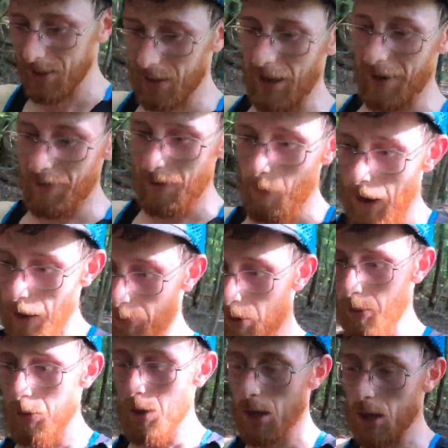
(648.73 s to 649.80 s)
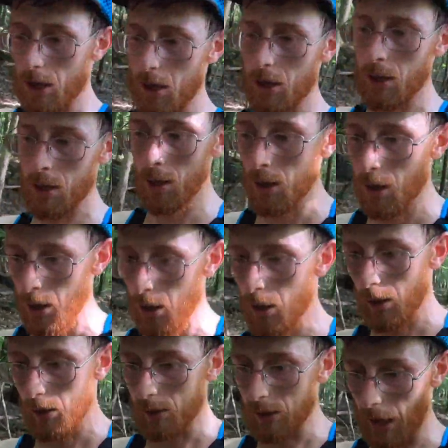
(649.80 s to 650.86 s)
Every problem,
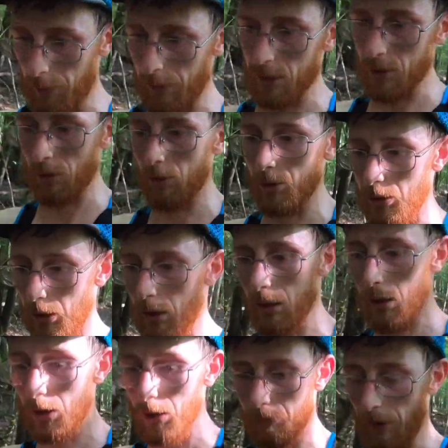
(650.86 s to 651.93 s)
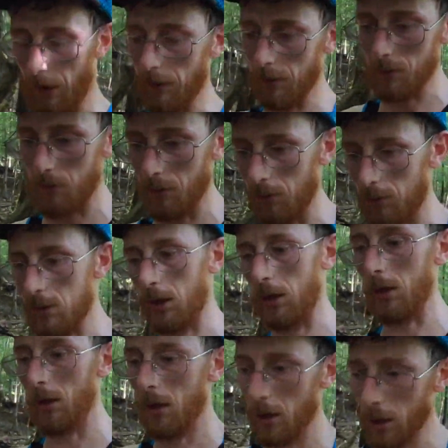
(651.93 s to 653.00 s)
there's got to be a solution. Find the solution.
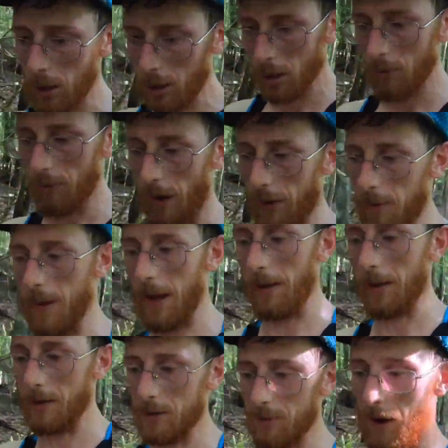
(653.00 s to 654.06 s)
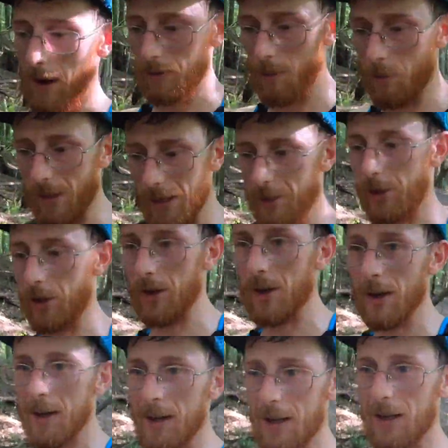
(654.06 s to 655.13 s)
Find the balance. Find the pleasure
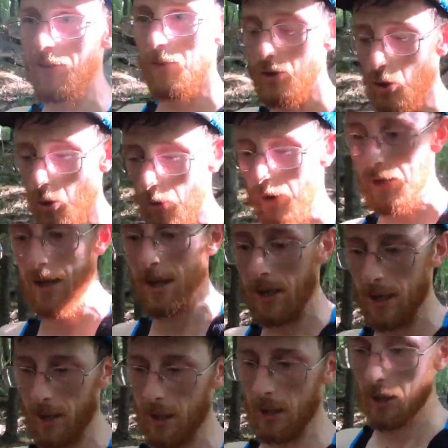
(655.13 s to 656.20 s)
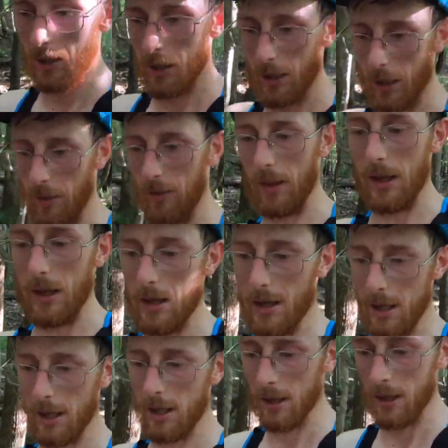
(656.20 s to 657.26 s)
and the joy in the
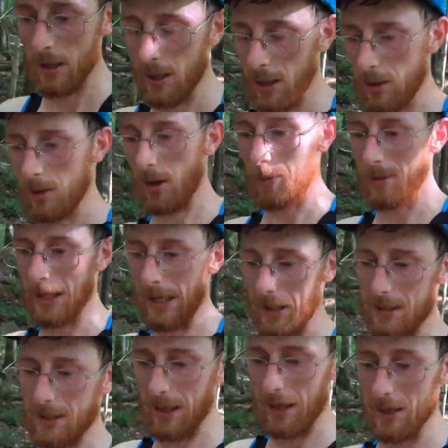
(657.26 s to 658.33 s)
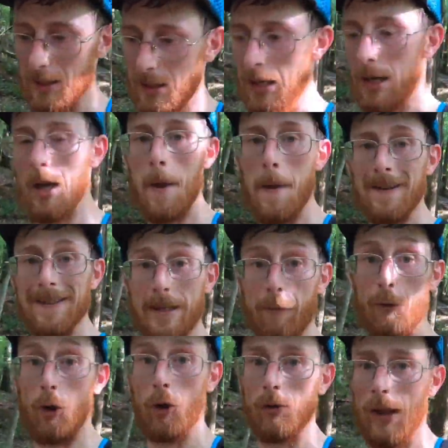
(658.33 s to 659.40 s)
circumstance that is
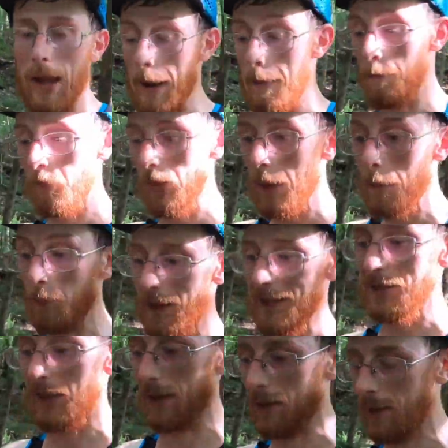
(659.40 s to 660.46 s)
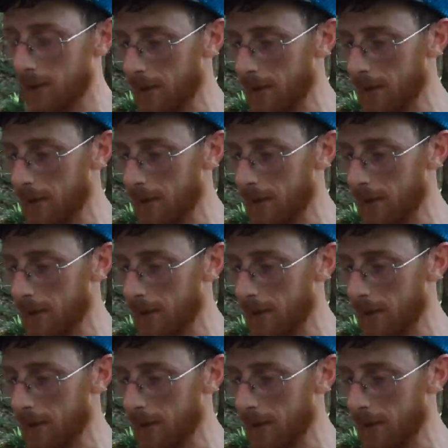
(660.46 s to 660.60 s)
difficult and pressing.